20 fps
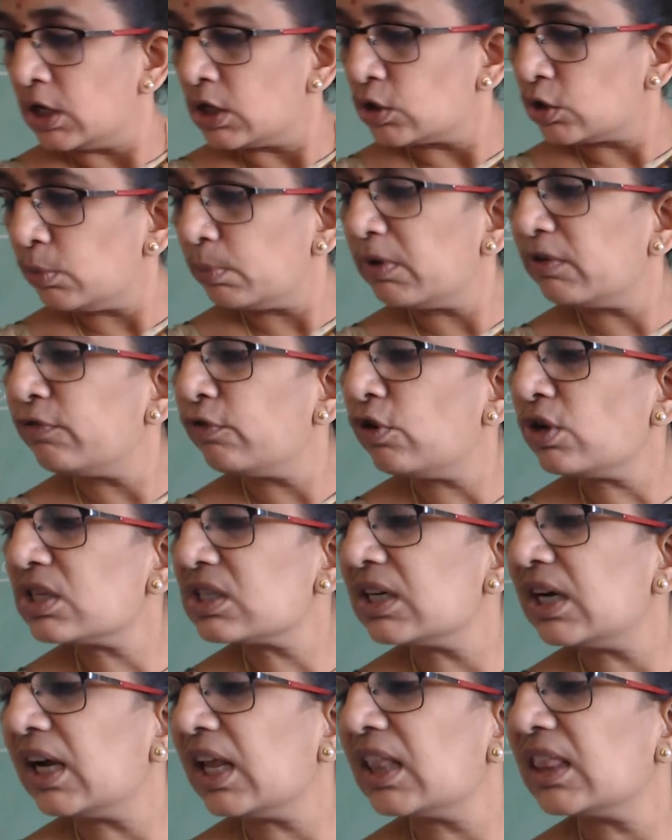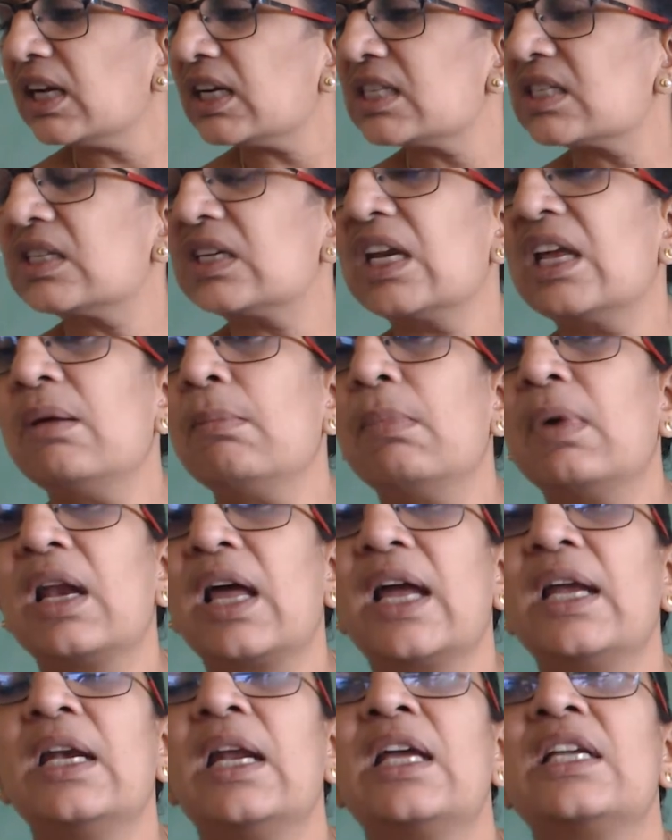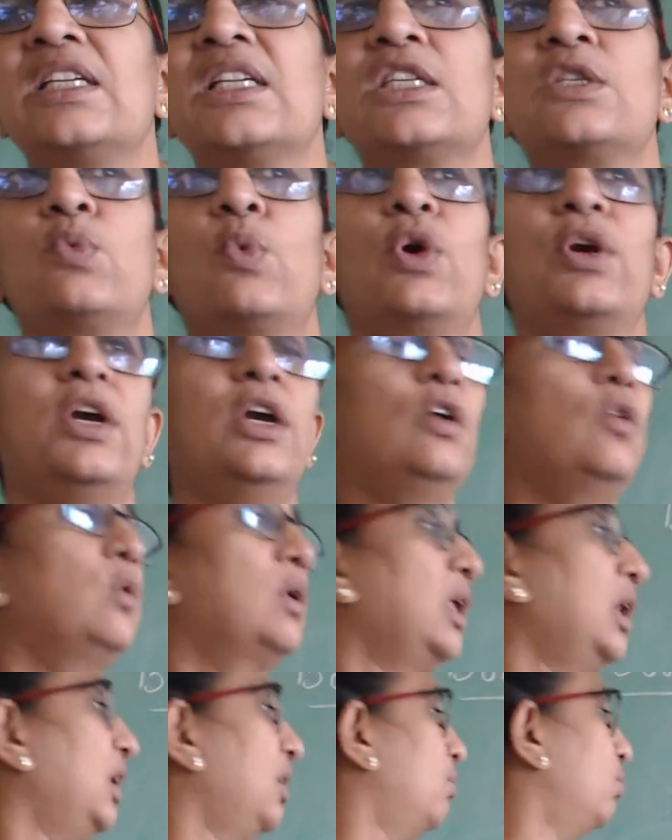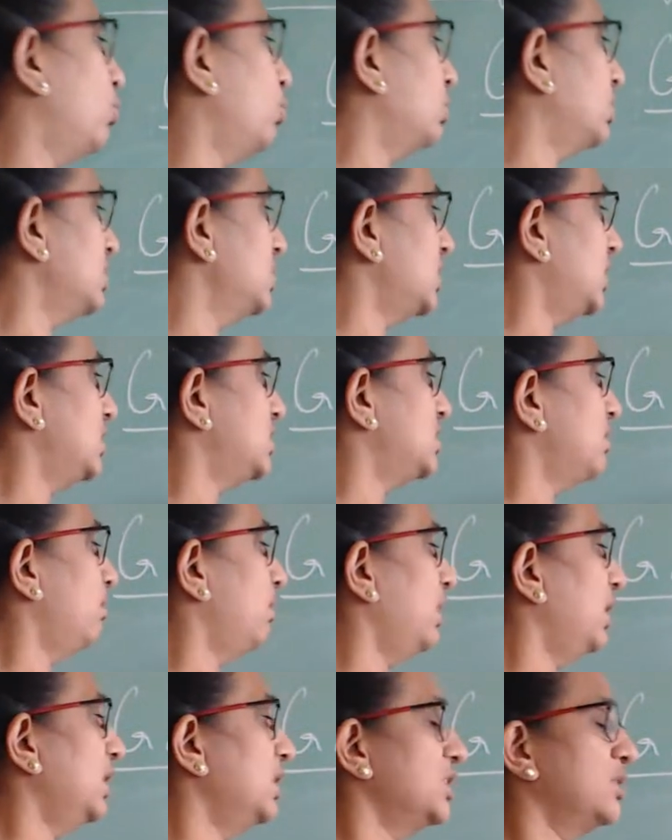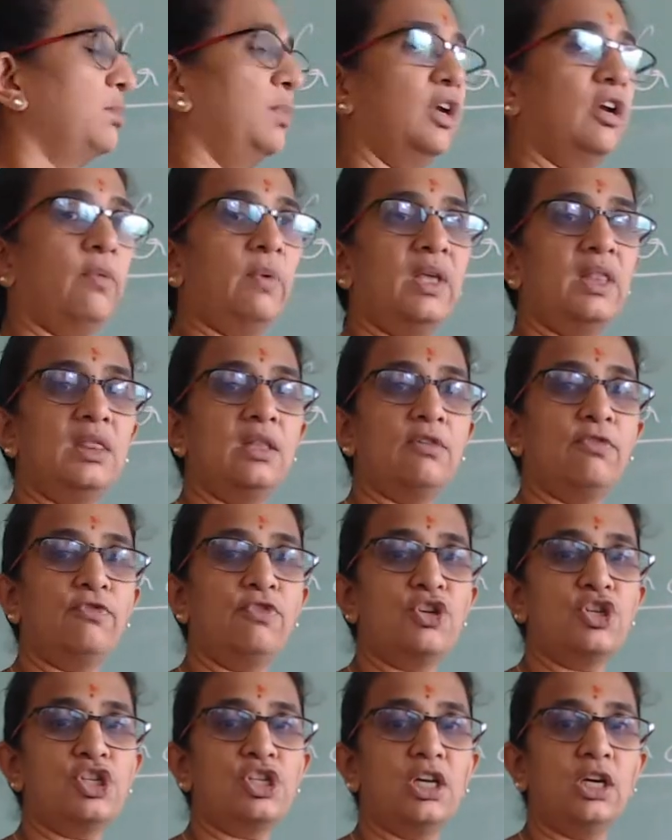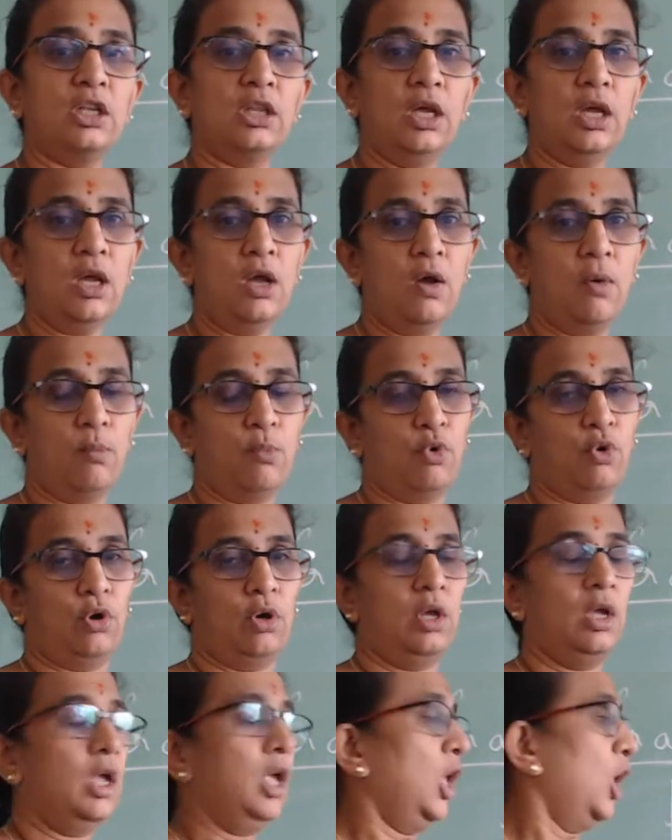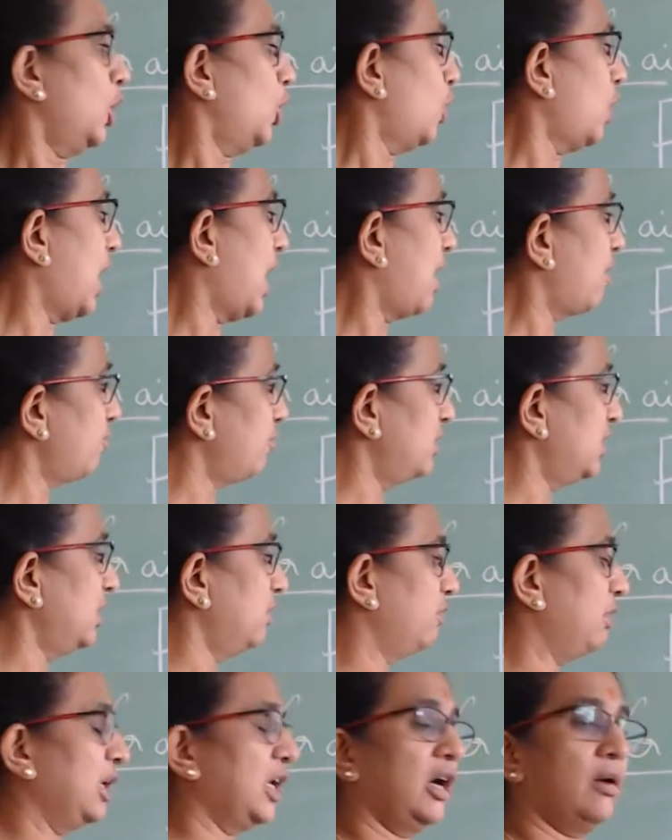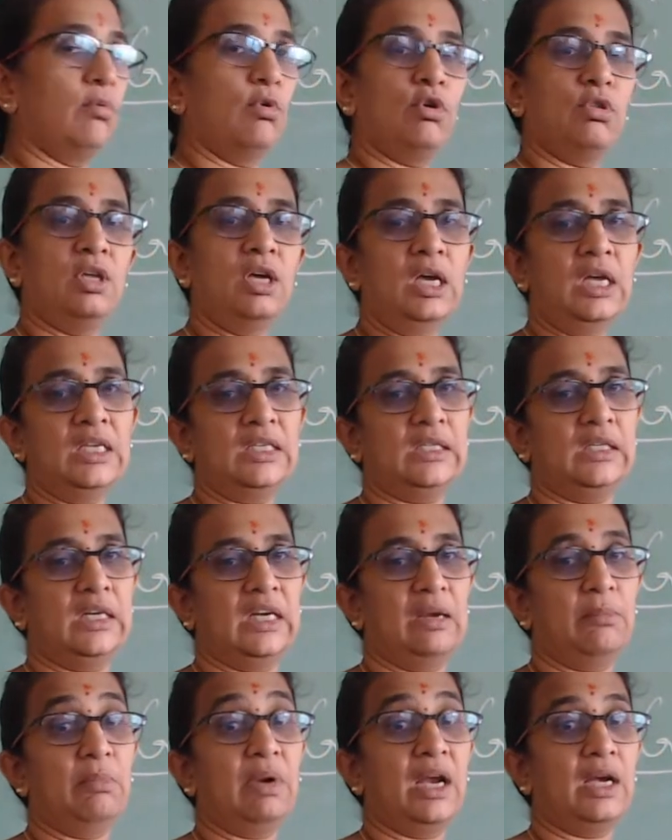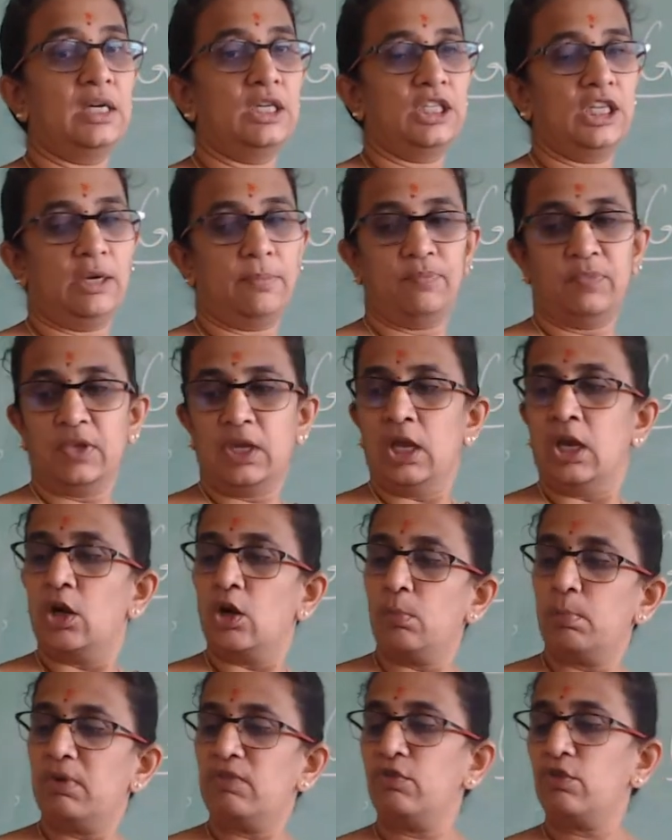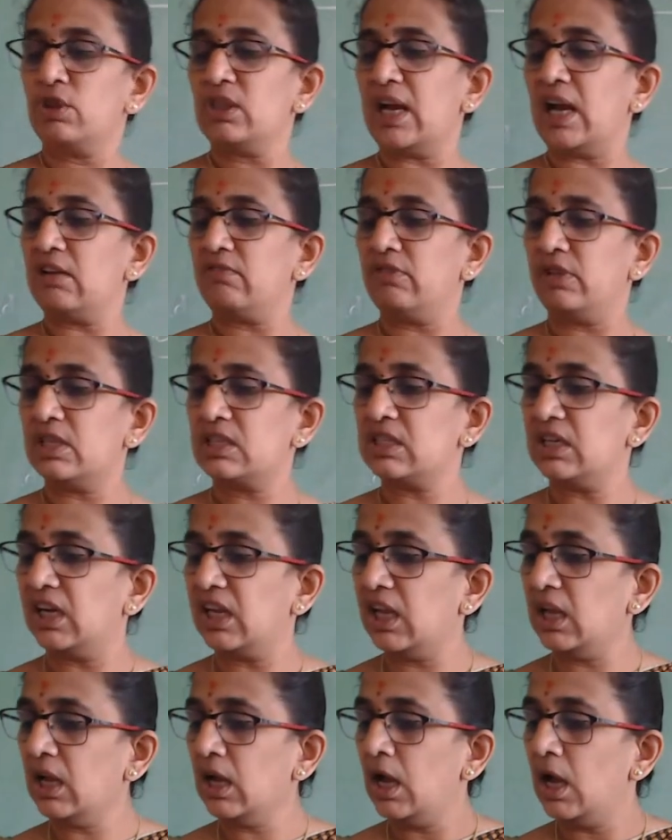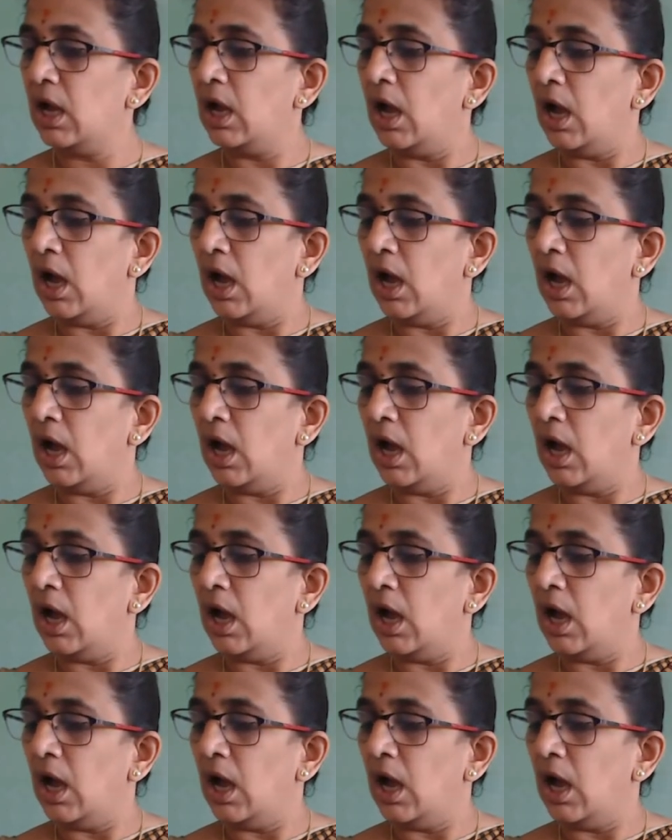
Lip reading: So before studying that streamline, I just wanted to tell about the resemblance between the fish and the boat. Now after that, we come to the streamline shape. Now before that, we will study